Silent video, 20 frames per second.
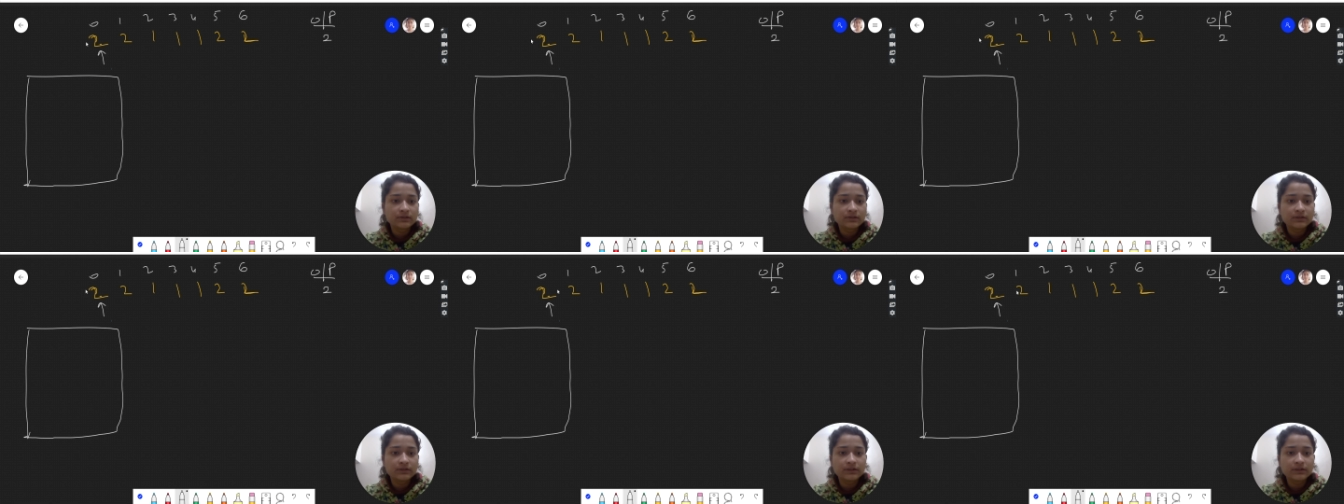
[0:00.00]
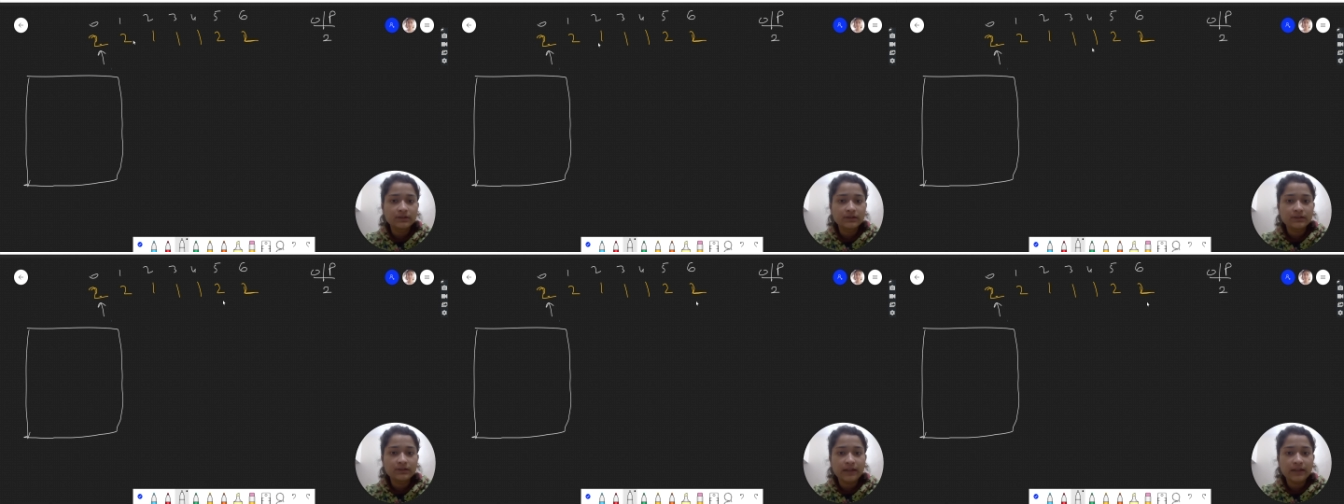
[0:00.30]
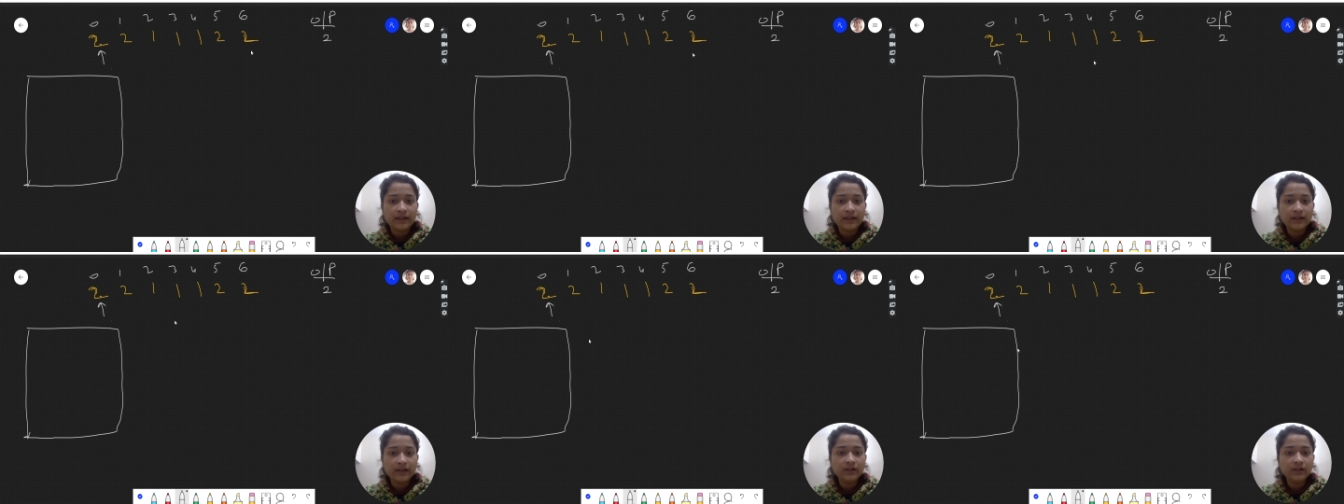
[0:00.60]
this
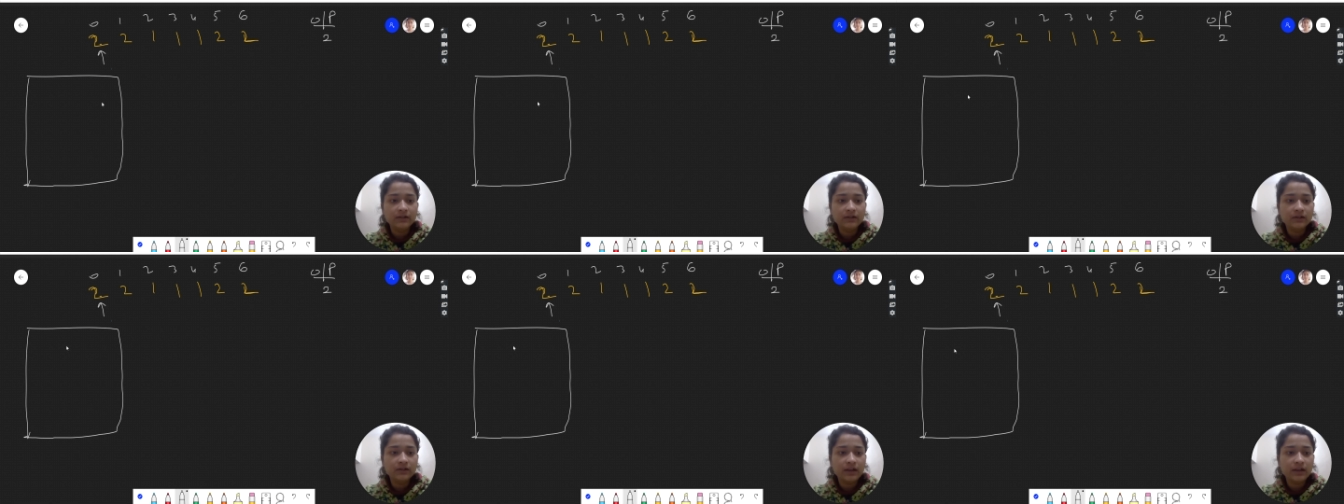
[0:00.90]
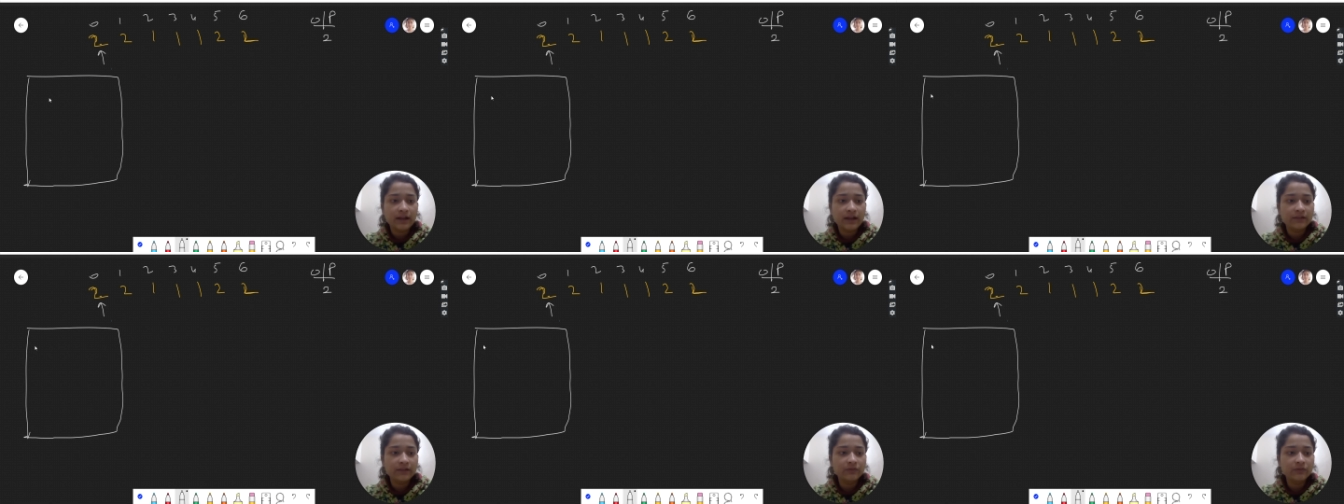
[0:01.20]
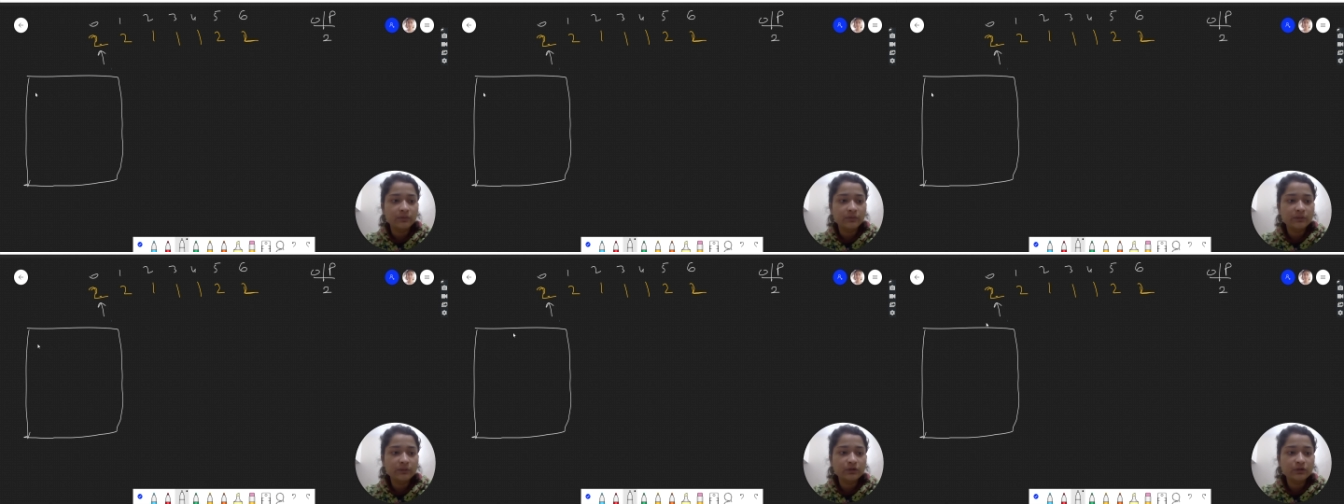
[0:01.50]
array and we
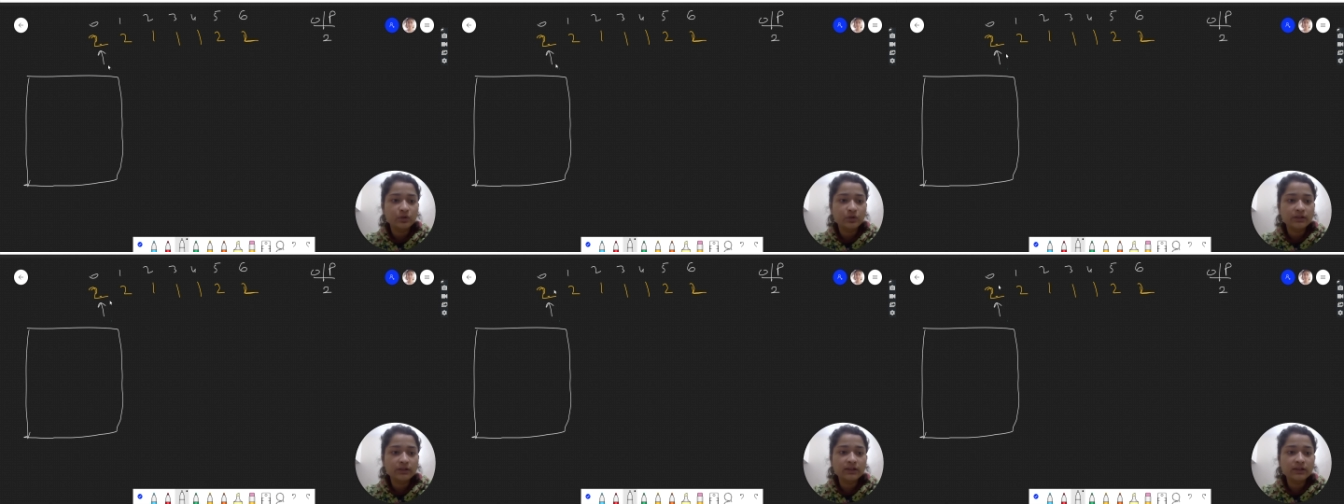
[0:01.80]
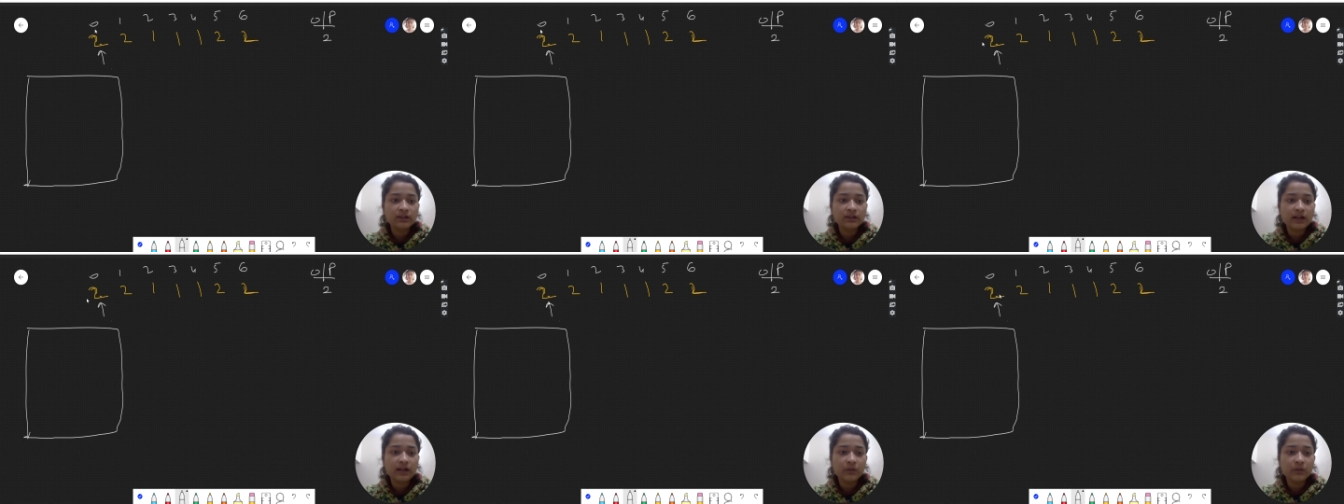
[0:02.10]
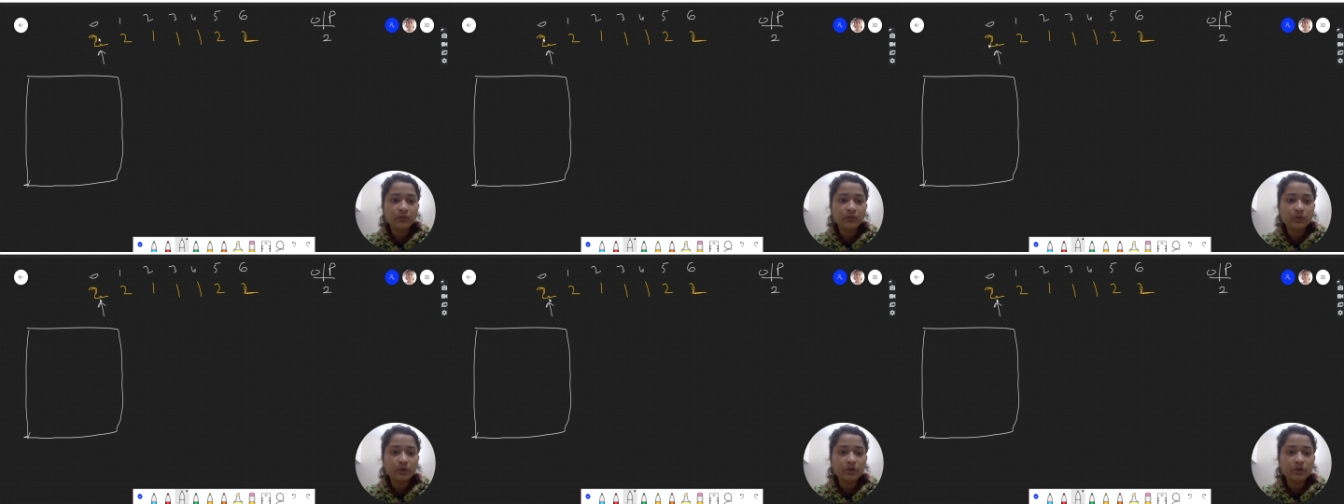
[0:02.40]
will be storing the
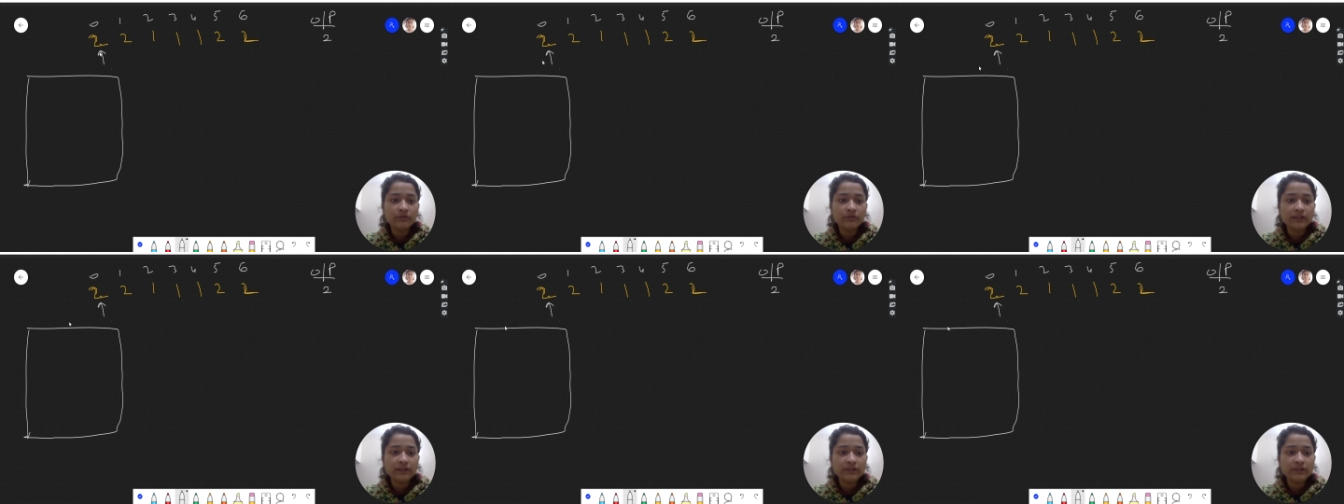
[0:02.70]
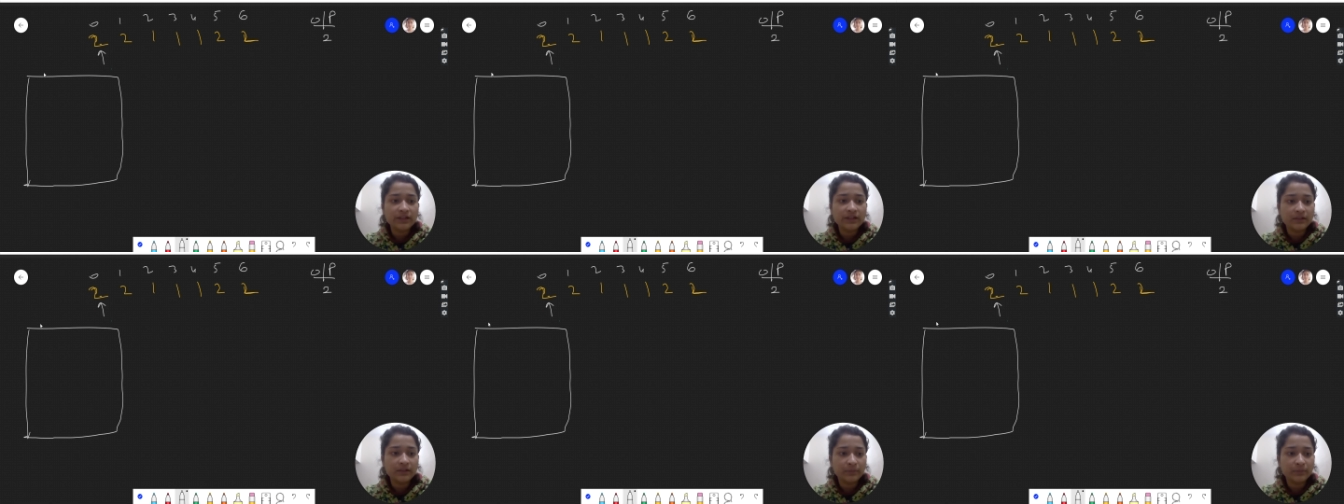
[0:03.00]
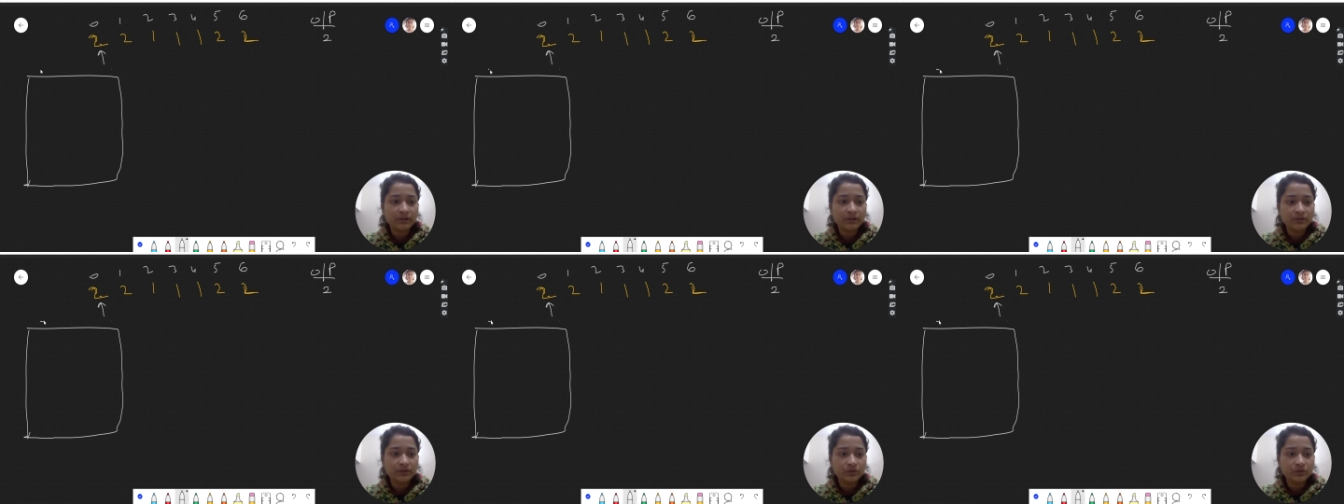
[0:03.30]
count of each element.